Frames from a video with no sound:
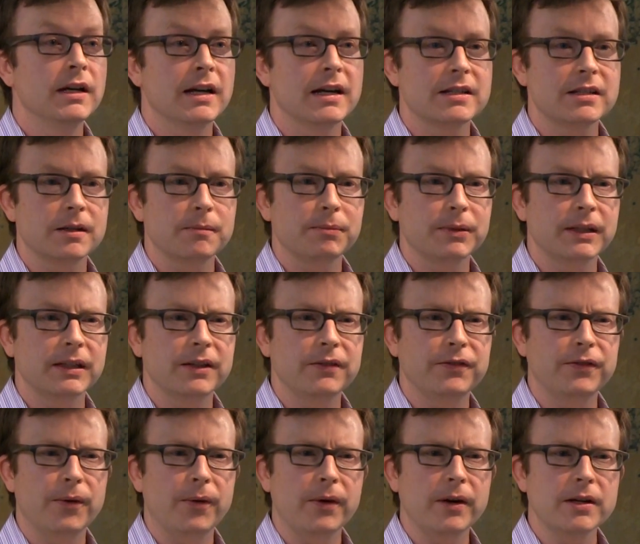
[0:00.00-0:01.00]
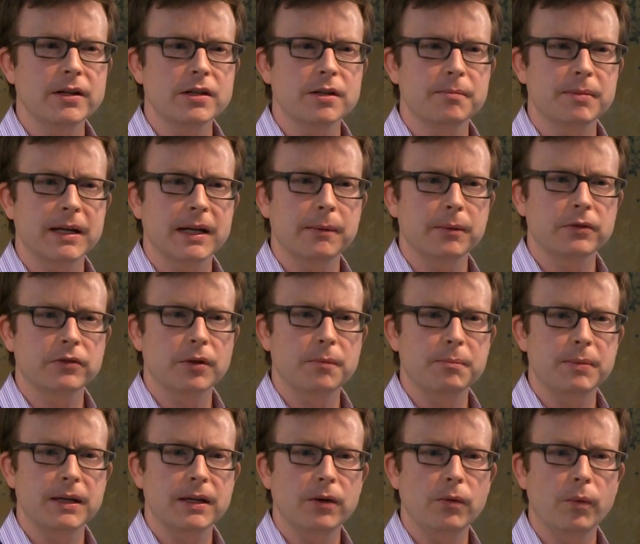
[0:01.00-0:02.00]
it's completely foreign to be able to
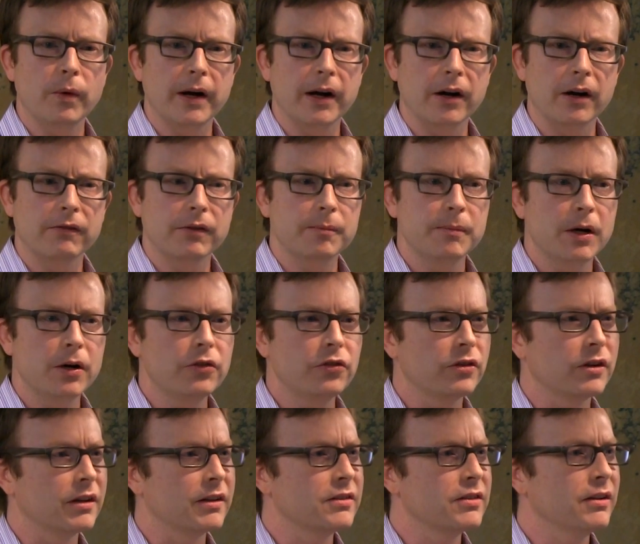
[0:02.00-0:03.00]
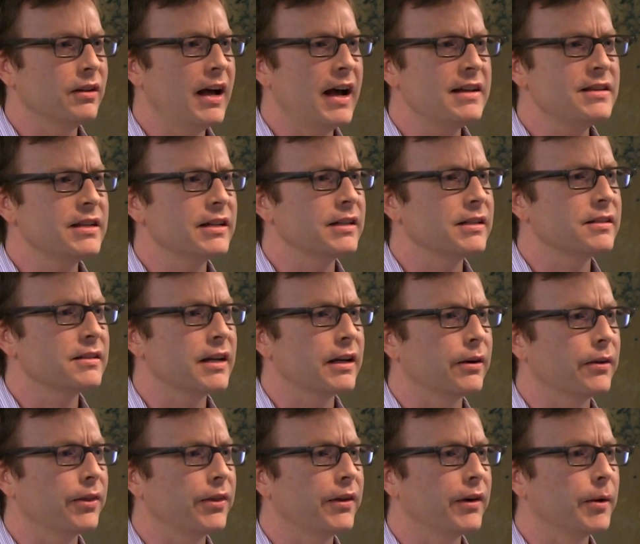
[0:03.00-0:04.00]
be aware of emotion. And it's classic in
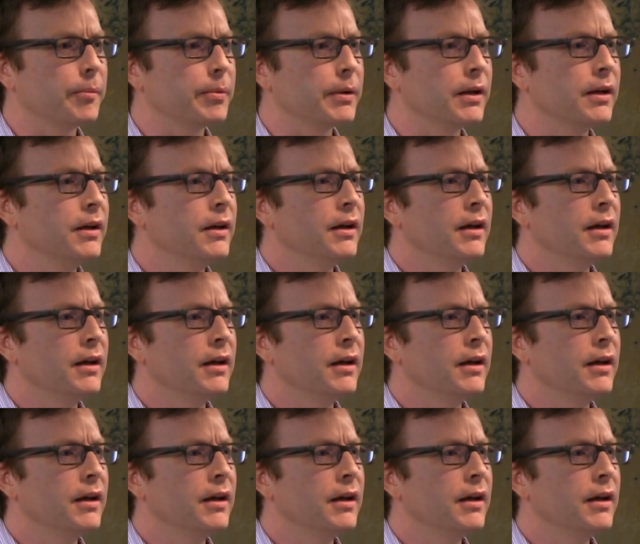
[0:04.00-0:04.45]
psychotherapy.